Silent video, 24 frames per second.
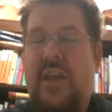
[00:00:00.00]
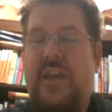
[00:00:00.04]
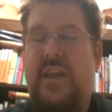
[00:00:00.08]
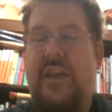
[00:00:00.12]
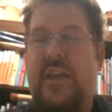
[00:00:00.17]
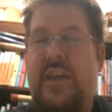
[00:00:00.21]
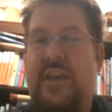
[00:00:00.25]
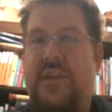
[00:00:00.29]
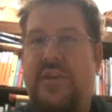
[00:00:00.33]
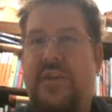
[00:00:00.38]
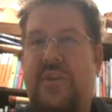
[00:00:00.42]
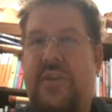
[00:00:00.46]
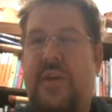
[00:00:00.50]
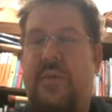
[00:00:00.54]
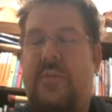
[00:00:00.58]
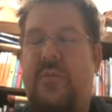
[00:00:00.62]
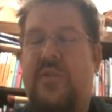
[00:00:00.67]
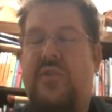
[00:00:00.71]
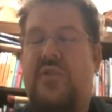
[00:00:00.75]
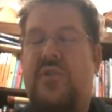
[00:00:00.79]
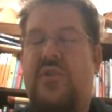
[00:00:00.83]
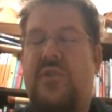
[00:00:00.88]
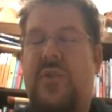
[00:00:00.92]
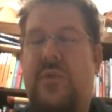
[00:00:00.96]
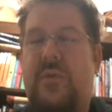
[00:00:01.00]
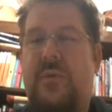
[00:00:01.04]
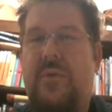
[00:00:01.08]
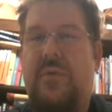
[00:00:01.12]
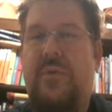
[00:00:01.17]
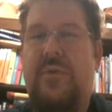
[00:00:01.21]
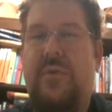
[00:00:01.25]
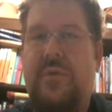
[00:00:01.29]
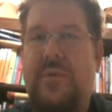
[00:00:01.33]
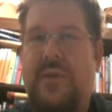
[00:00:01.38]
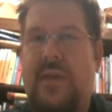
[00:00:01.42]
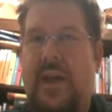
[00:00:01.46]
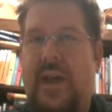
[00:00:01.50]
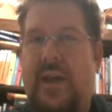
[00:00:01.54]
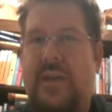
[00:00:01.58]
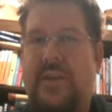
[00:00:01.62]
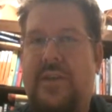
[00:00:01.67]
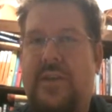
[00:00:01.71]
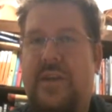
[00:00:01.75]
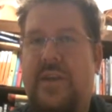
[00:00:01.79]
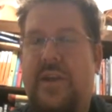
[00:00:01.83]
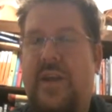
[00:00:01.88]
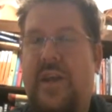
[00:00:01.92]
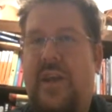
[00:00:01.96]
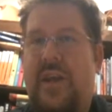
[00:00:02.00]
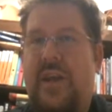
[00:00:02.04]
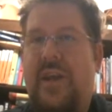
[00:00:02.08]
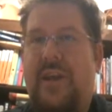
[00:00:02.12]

each of them was so enthusiastic.